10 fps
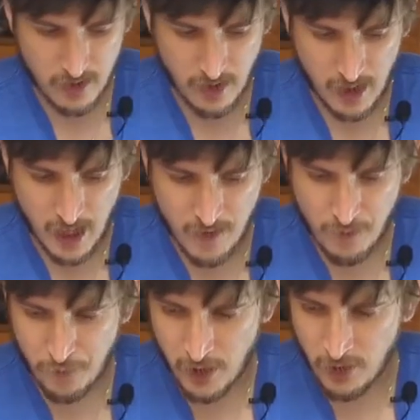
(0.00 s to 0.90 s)
and I have a
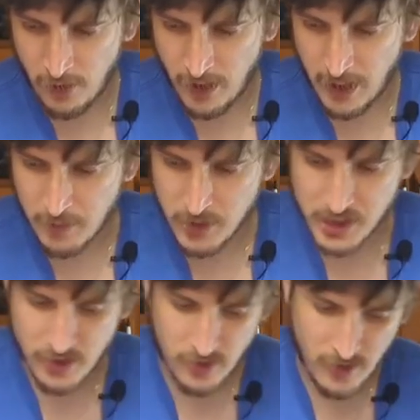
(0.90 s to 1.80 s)
funnel and I'm just
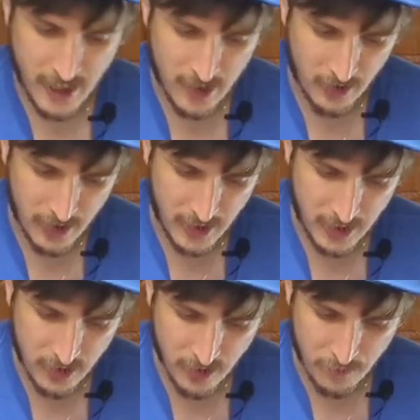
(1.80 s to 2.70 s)
going to ladle it
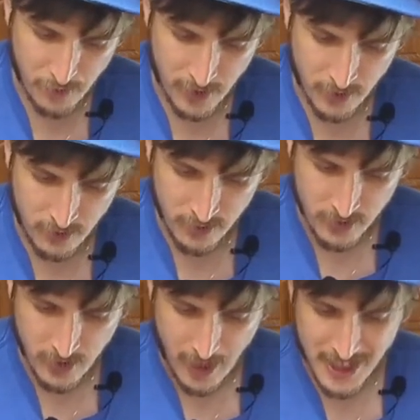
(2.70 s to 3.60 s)
into the funnel.
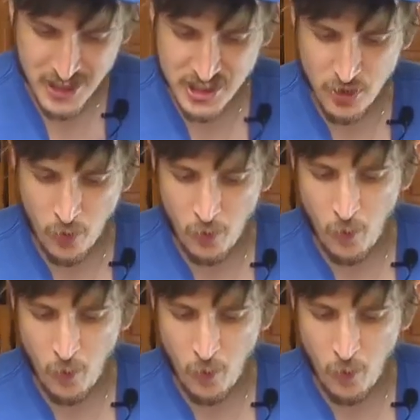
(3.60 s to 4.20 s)
I just don't